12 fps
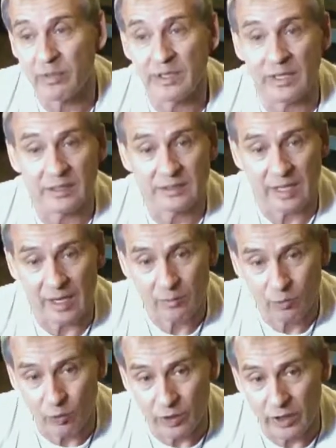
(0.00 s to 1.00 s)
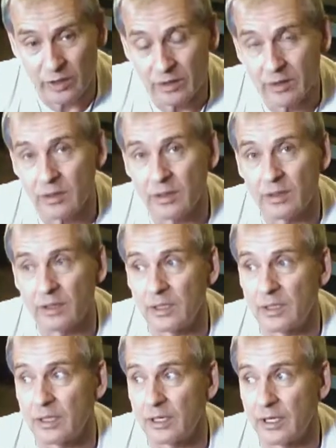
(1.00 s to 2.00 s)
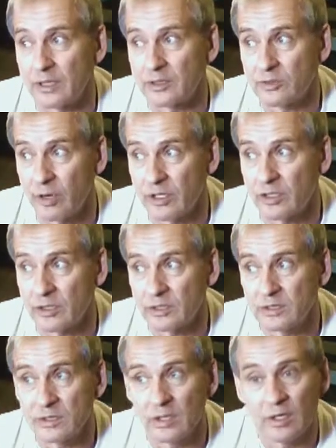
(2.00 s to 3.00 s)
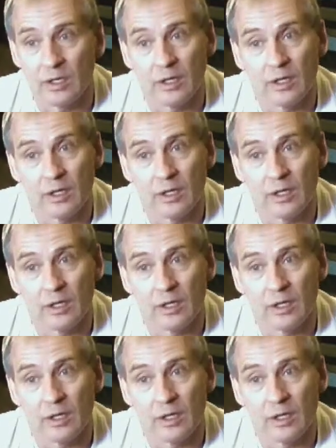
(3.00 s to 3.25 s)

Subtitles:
But then same with the stretches